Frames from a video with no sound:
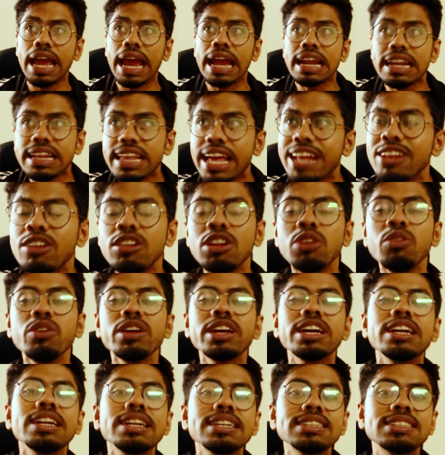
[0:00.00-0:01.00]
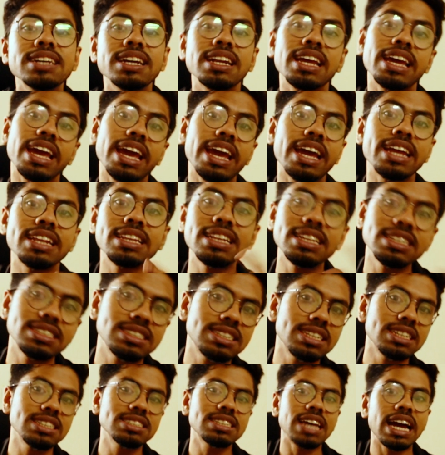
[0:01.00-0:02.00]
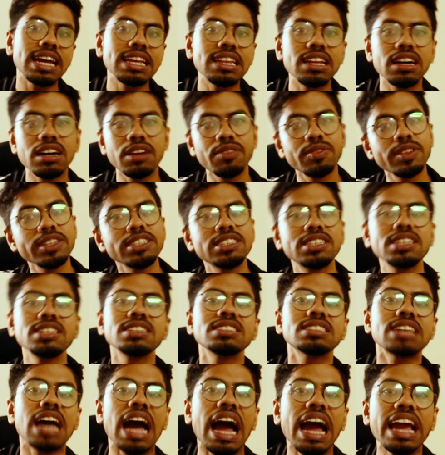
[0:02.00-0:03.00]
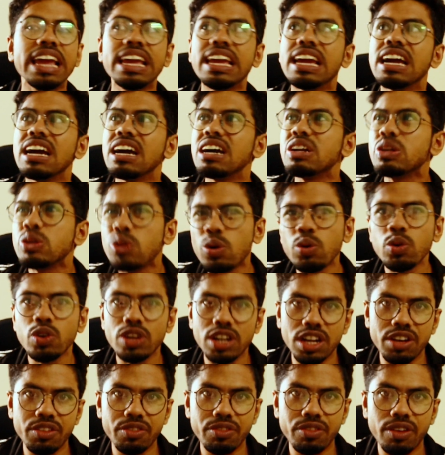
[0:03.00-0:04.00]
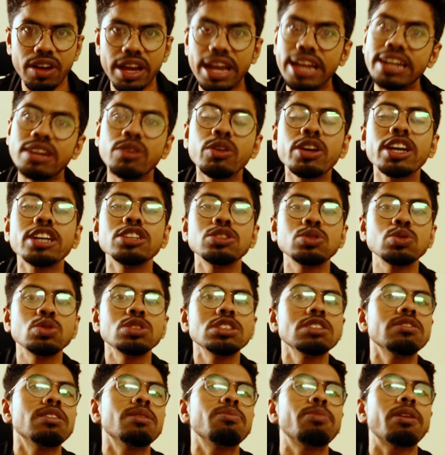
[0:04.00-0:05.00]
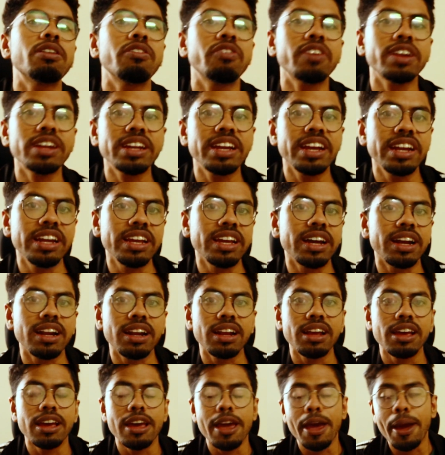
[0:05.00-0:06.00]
And then only we can decide, hey, these things I love, these things I don't love. And we can choose our perfect career.